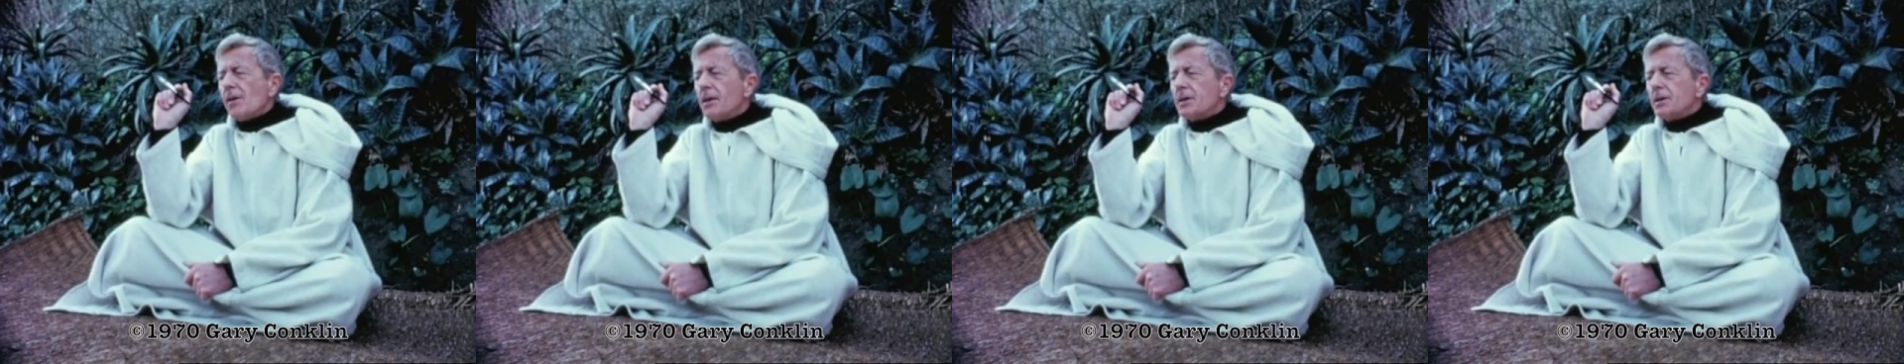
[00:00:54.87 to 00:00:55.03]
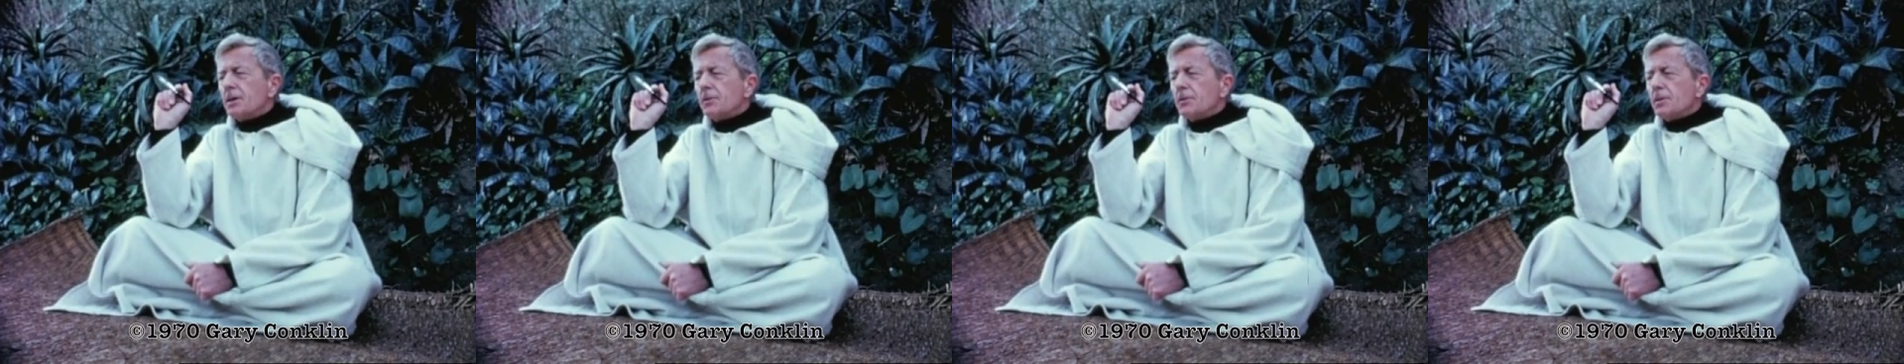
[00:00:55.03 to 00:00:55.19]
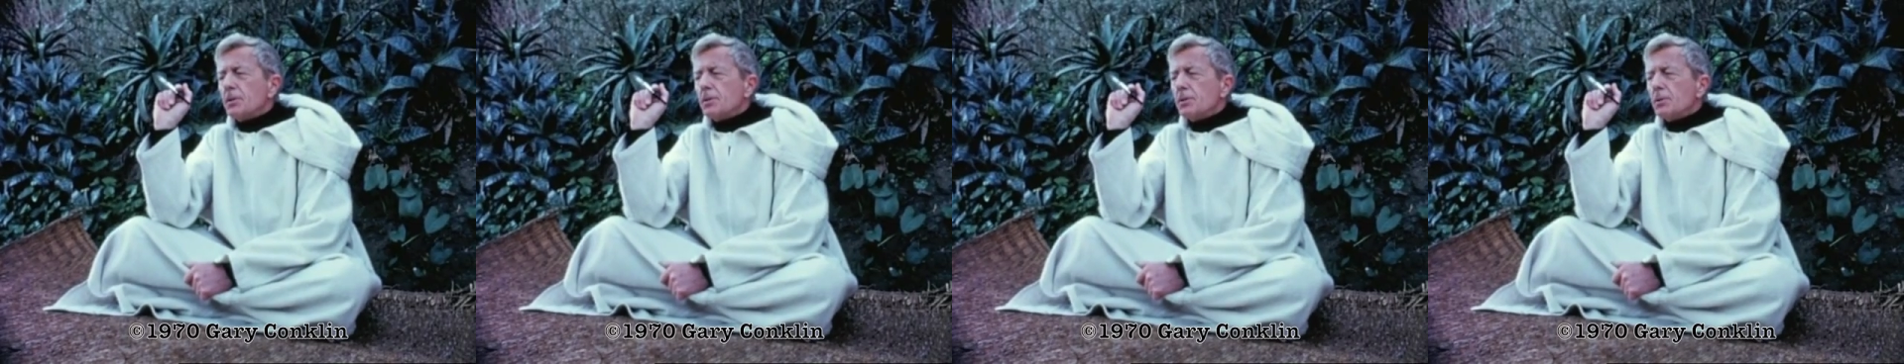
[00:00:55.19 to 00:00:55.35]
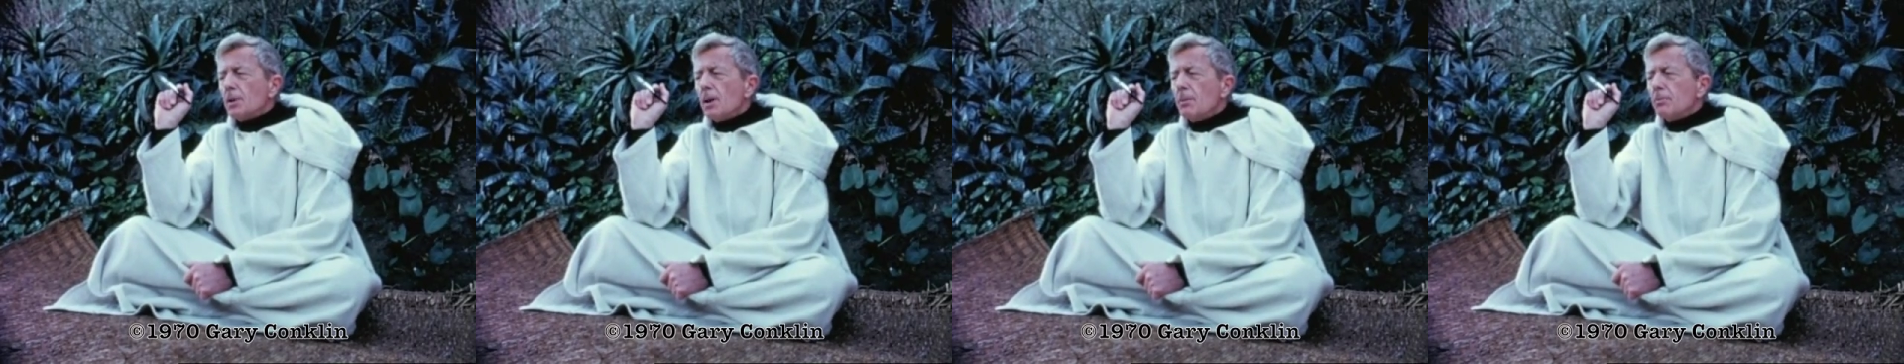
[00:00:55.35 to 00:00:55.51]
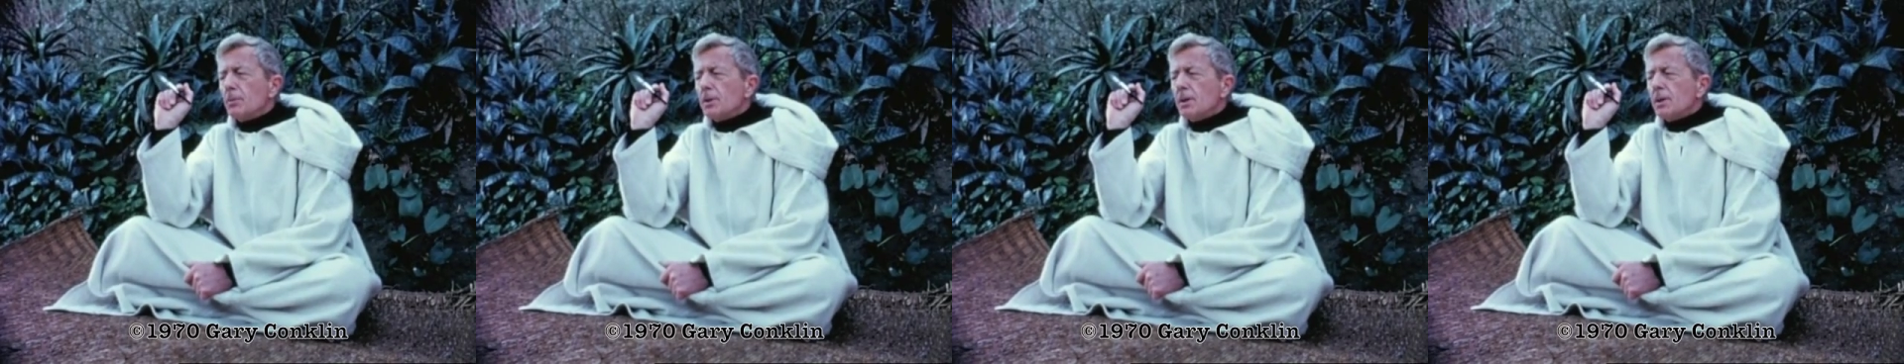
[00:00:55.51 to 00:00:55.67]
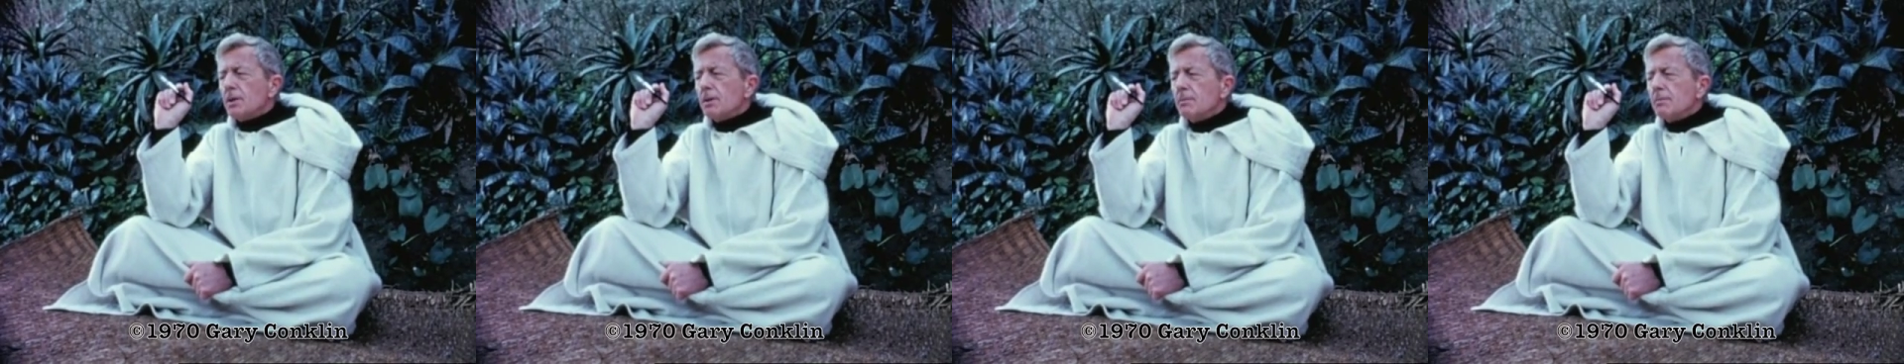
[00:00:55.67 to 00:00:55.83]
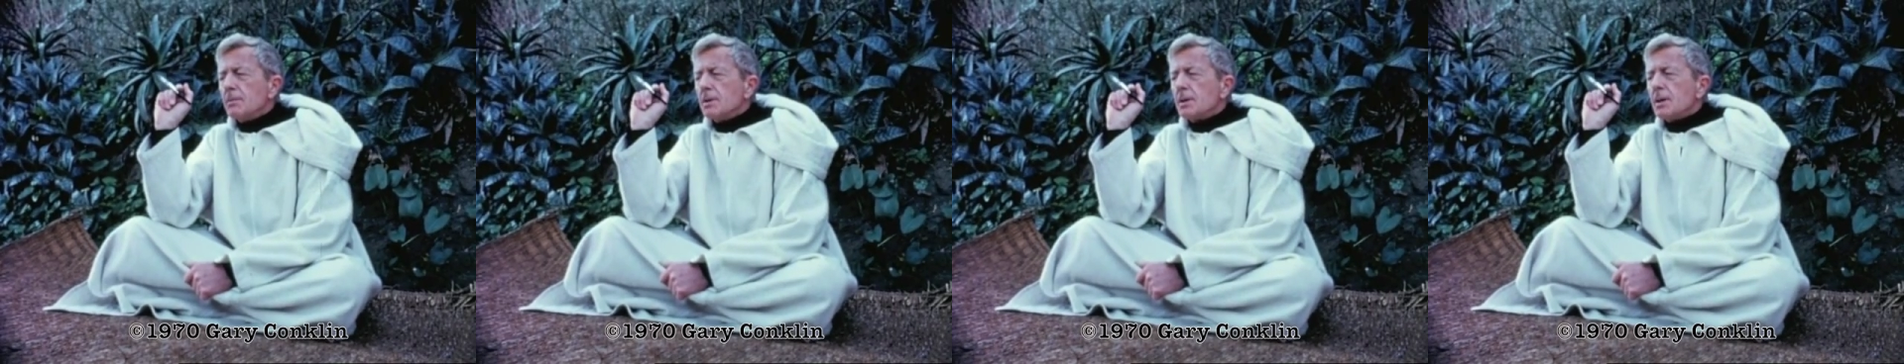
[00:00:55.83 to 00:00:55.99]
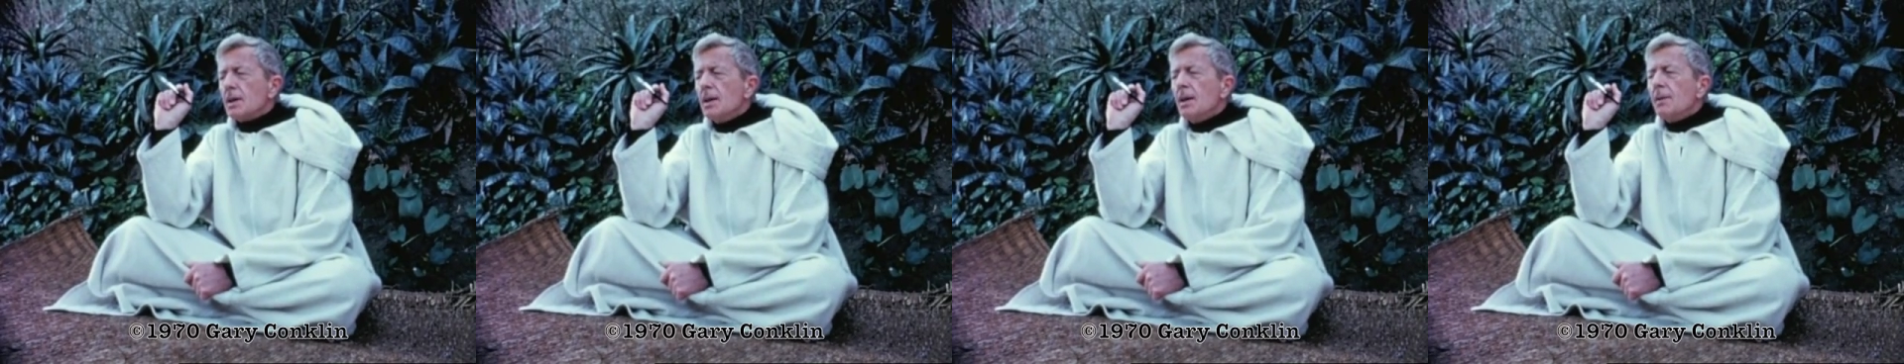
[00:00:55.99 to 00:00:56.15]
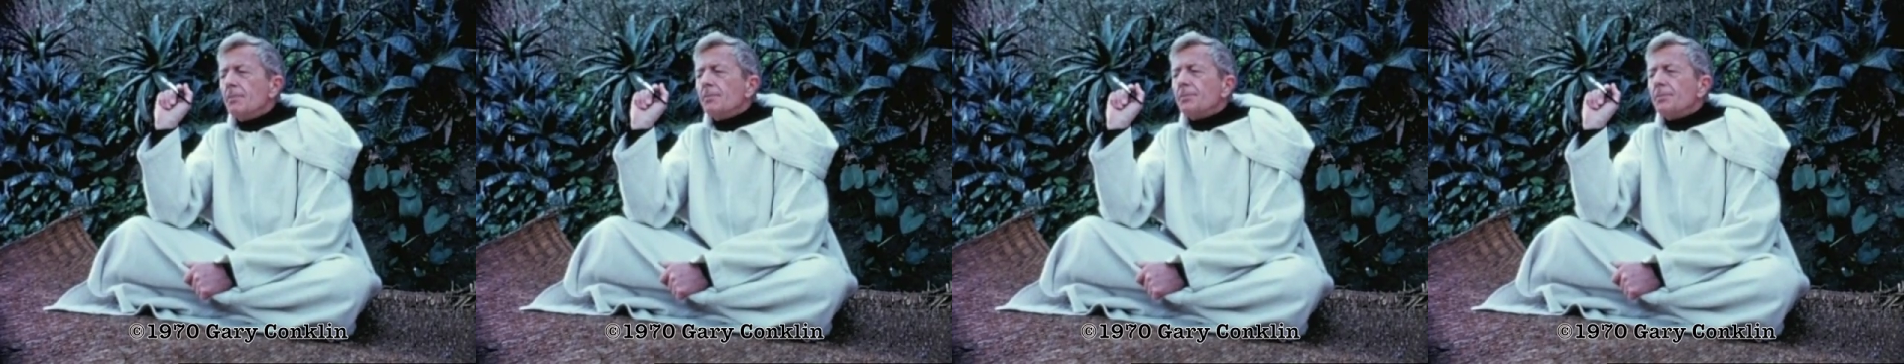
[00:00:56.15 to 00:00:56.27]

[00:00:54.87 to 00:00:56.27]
different drum rhythms,